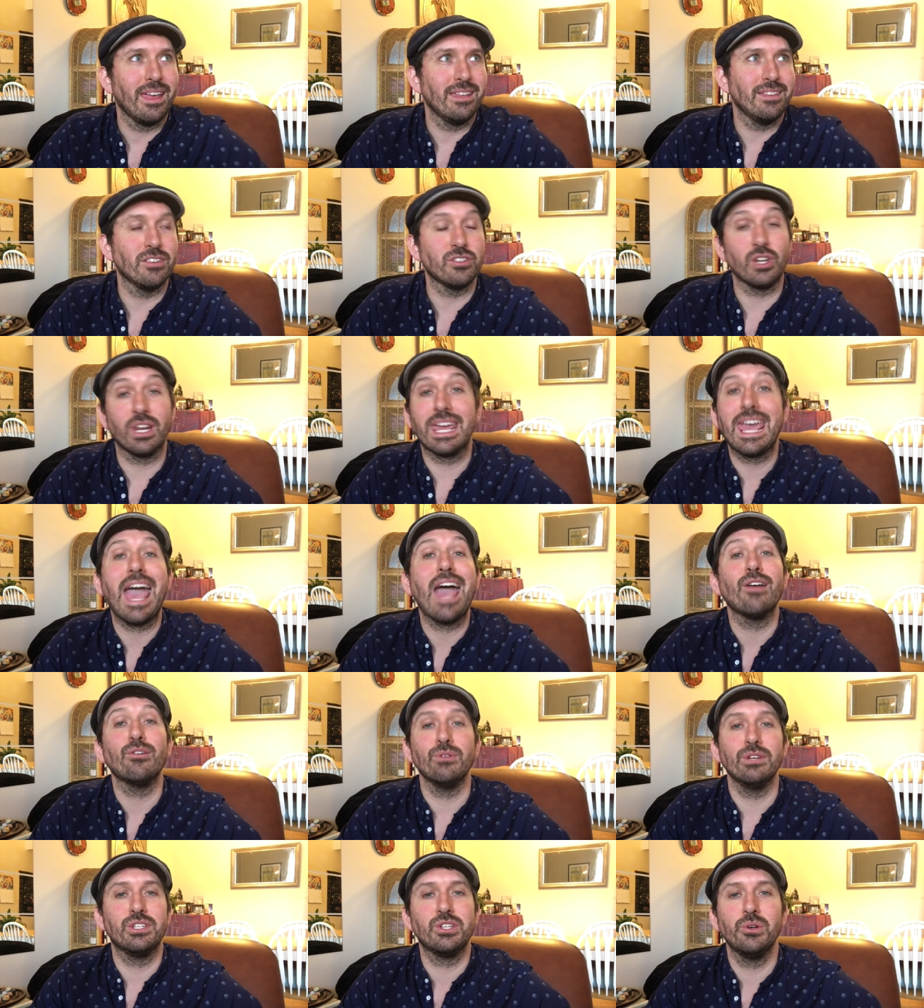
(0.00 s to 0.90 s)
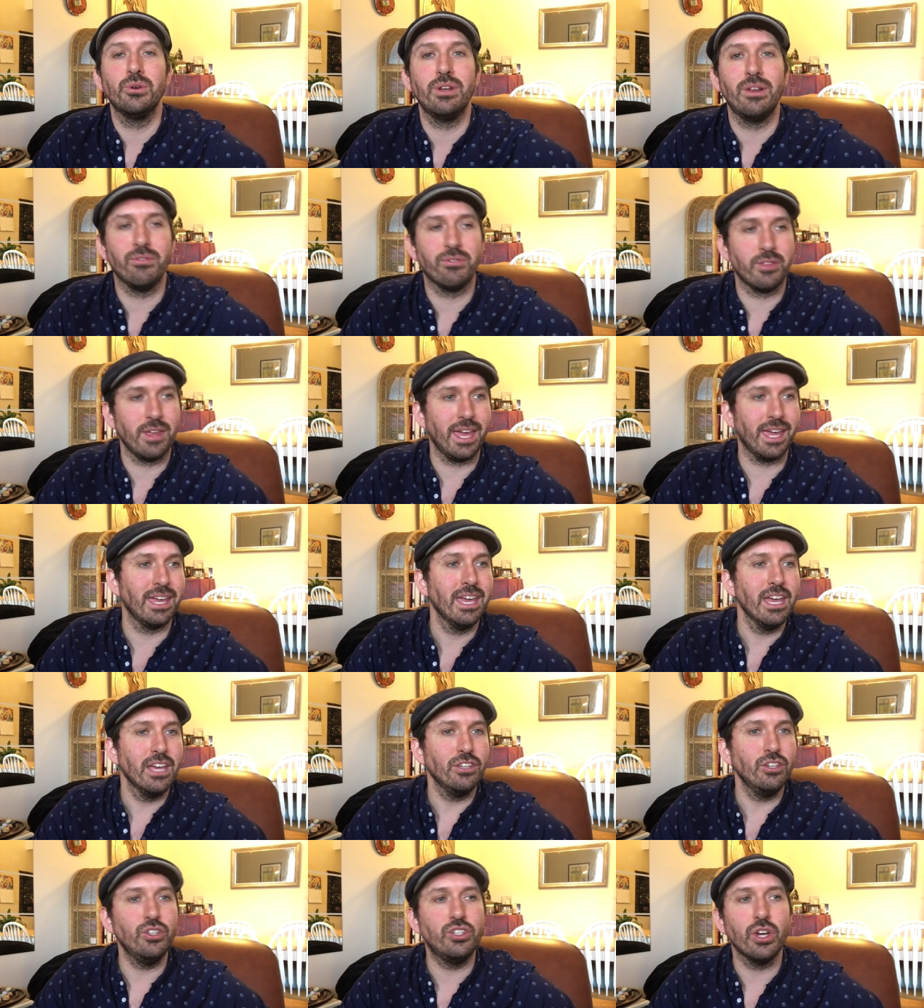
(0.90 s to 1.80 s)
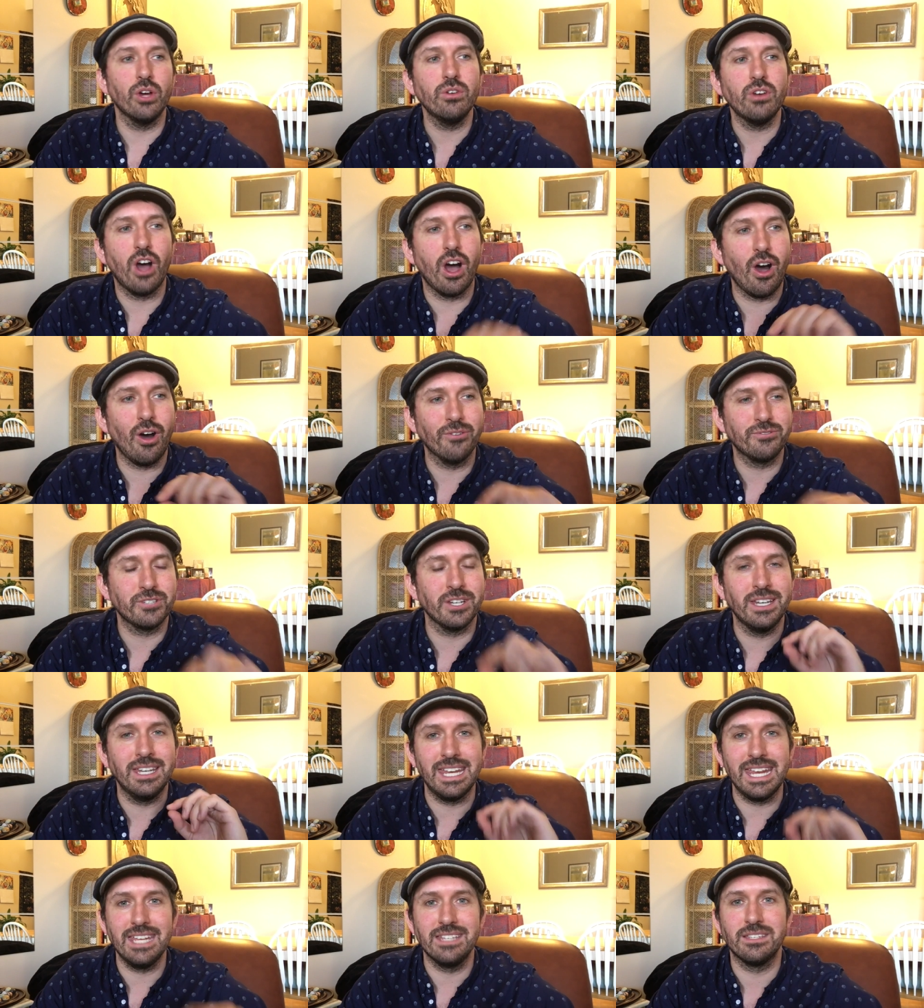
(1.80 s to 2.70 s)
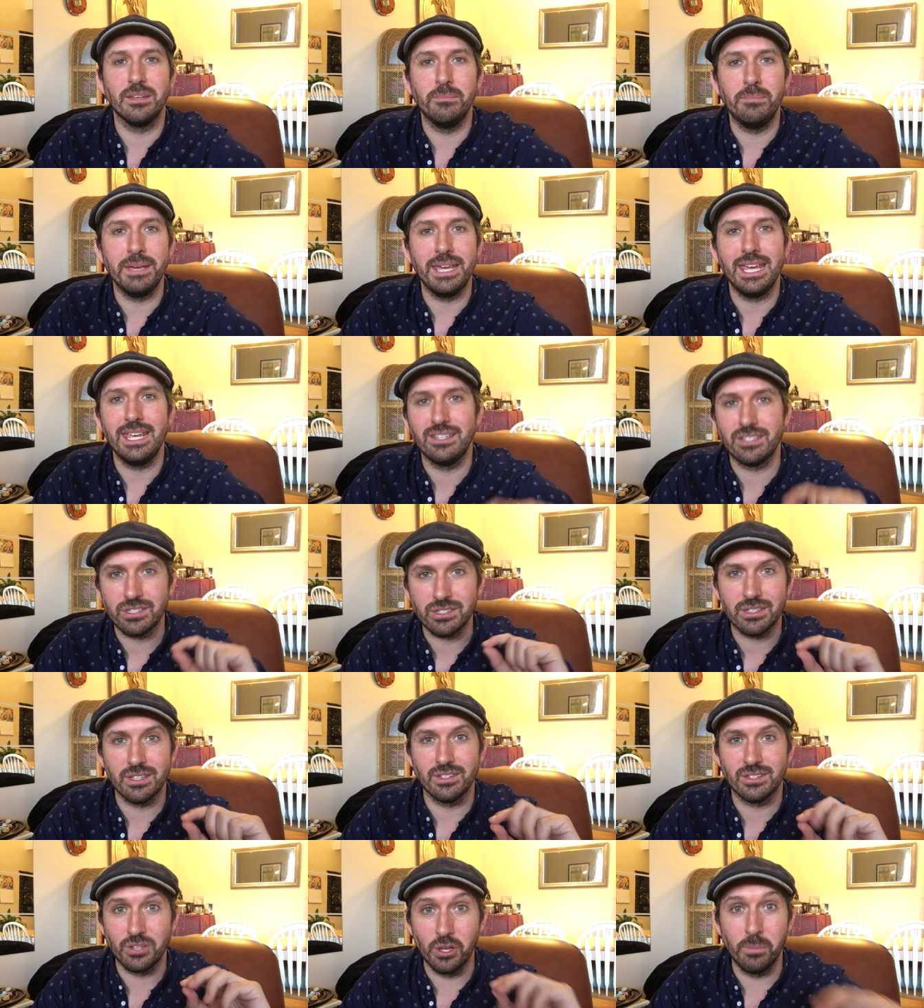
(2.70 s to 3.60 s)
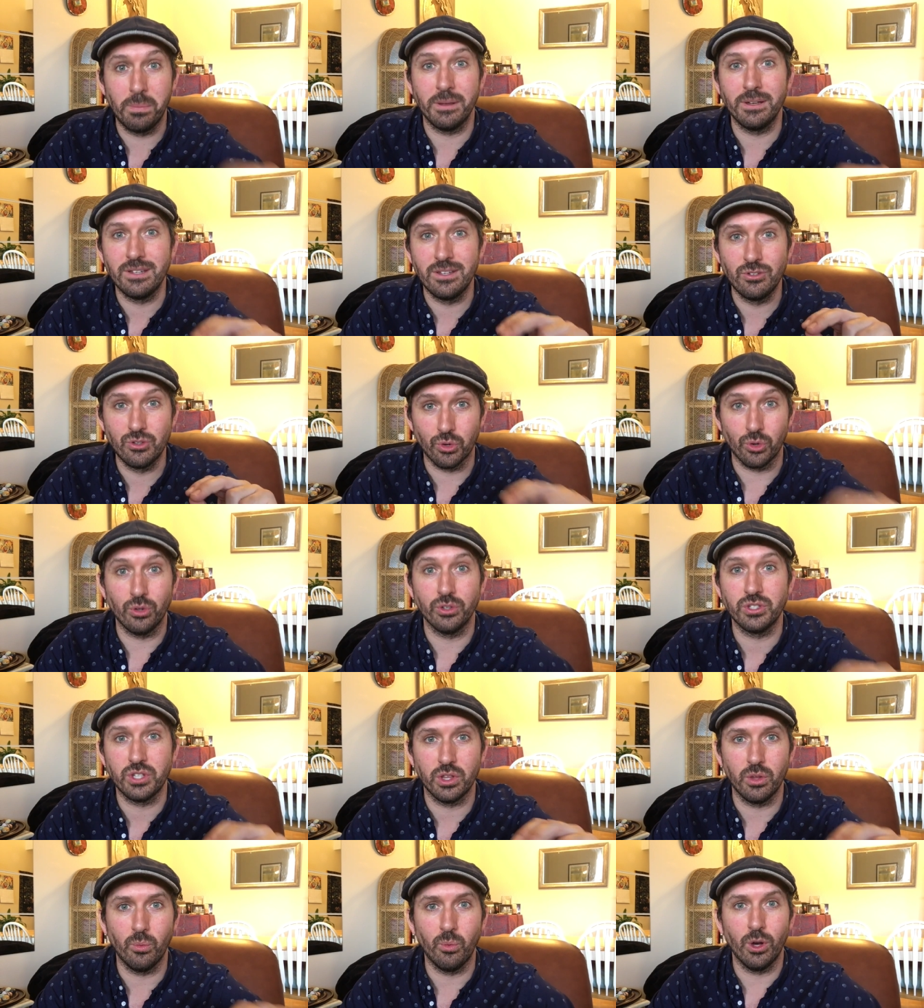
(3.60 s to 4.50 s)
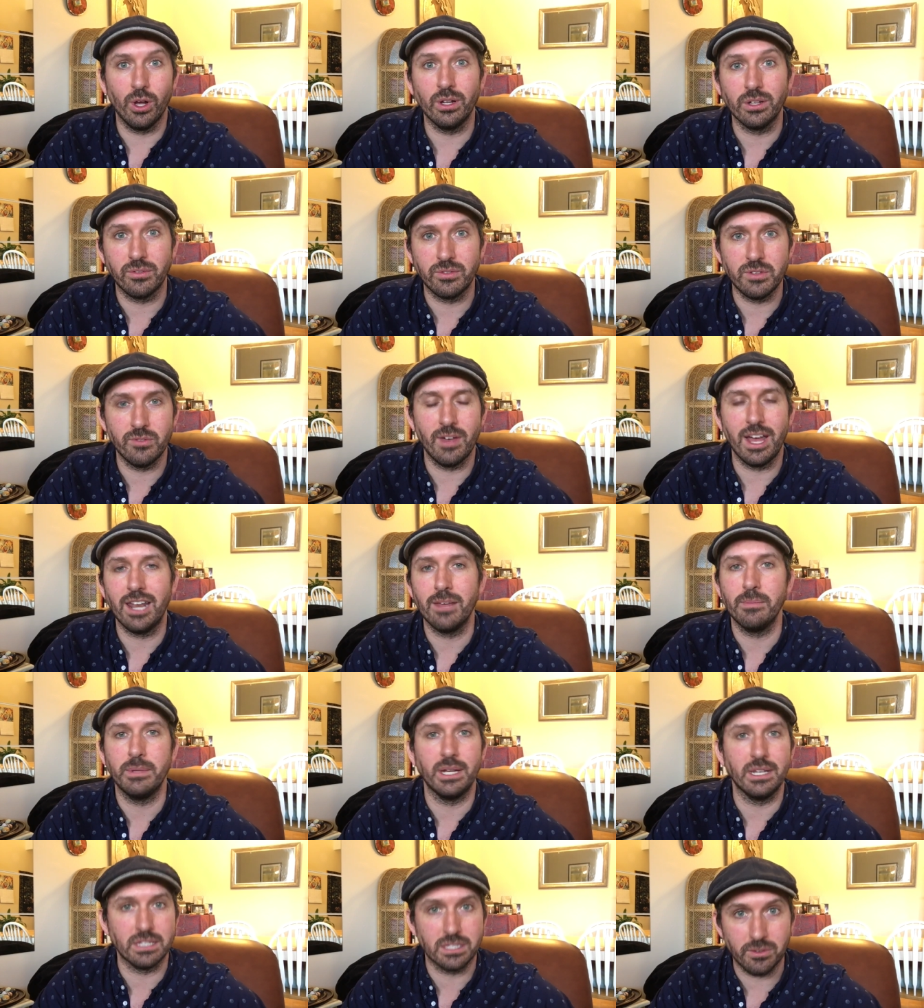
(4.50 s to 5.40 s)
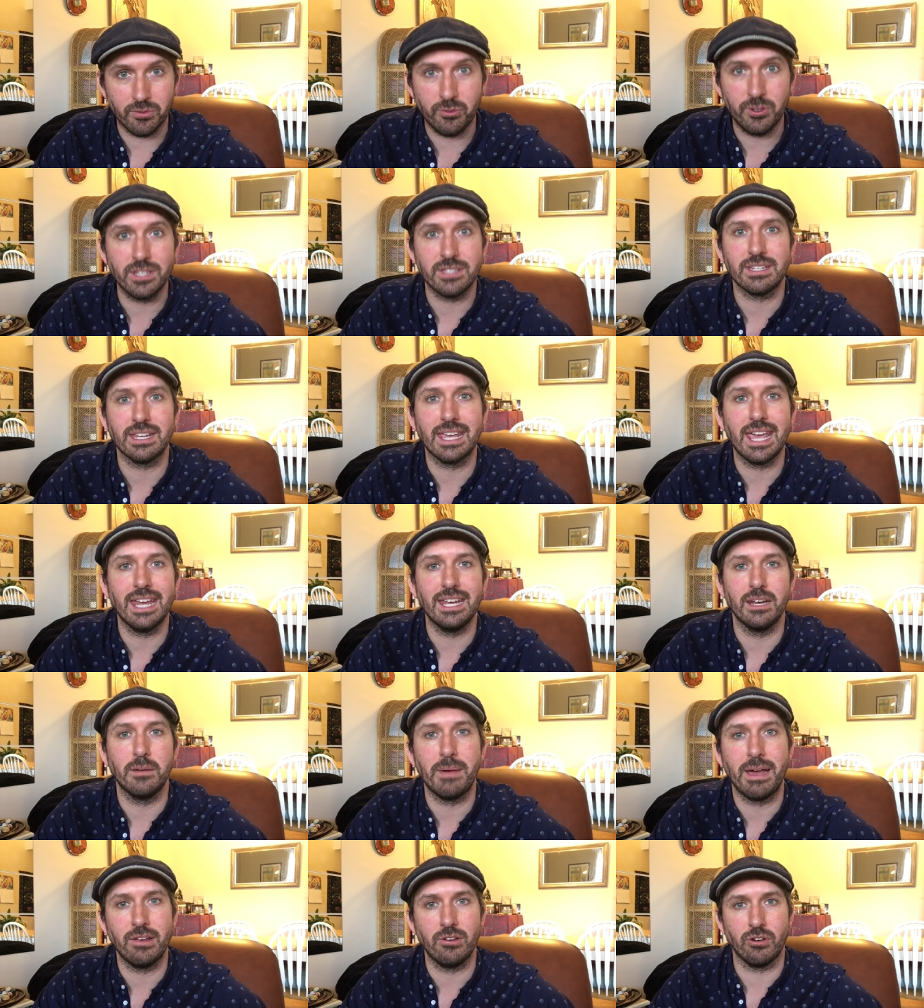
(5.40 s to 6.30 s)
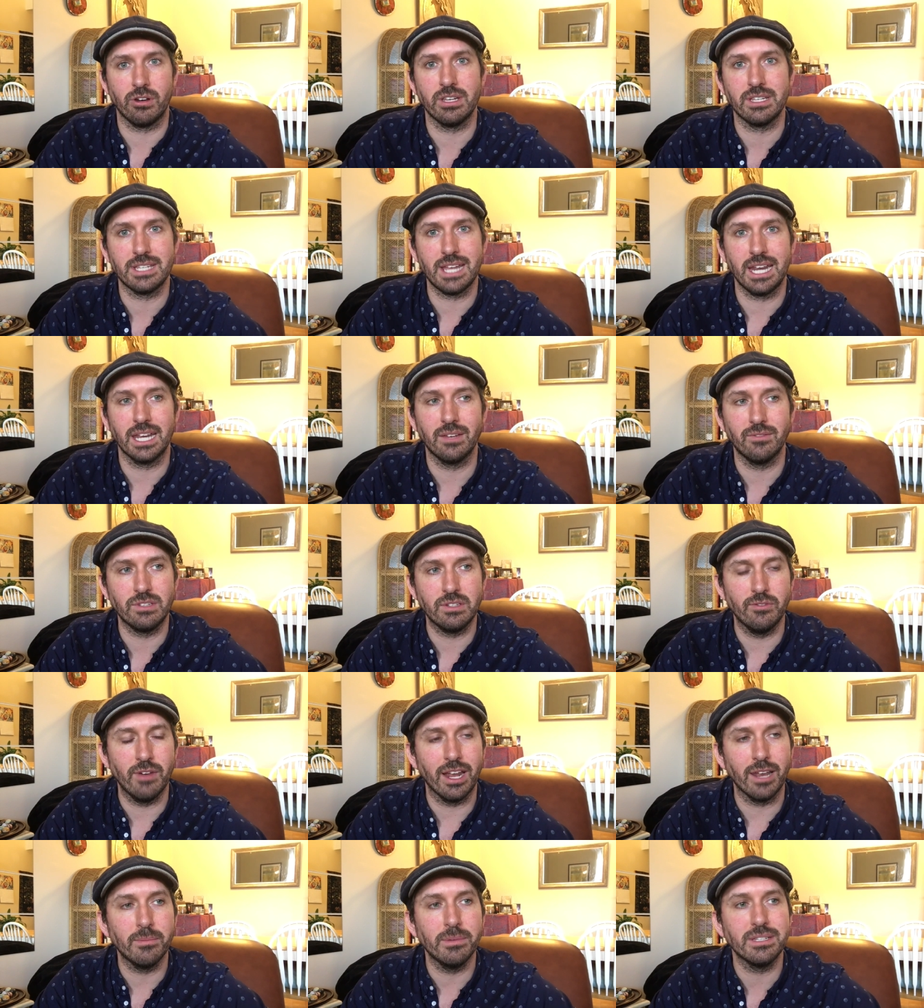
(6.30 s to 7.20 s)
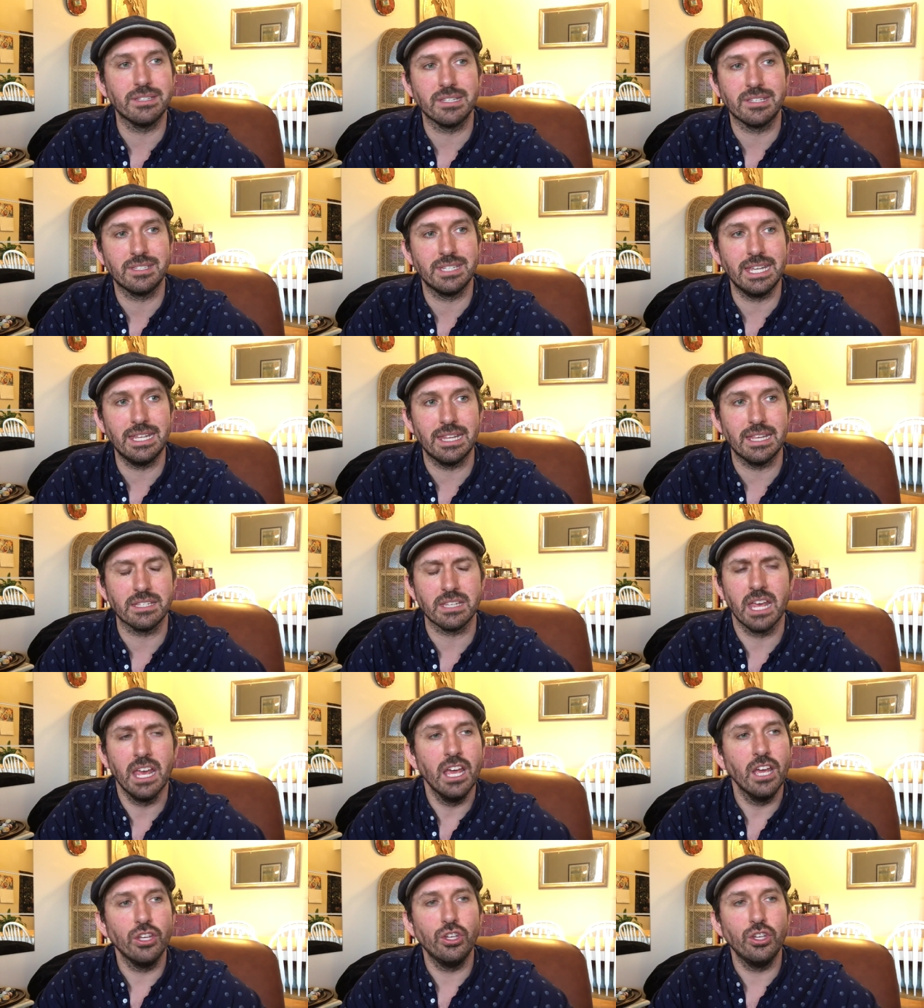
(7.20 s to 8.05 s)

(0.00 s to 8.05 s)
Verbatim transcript: the sort of counterintuitive thing. You don't often need to be super drawn to the world of development and sophisticated about your understanding of development to see this.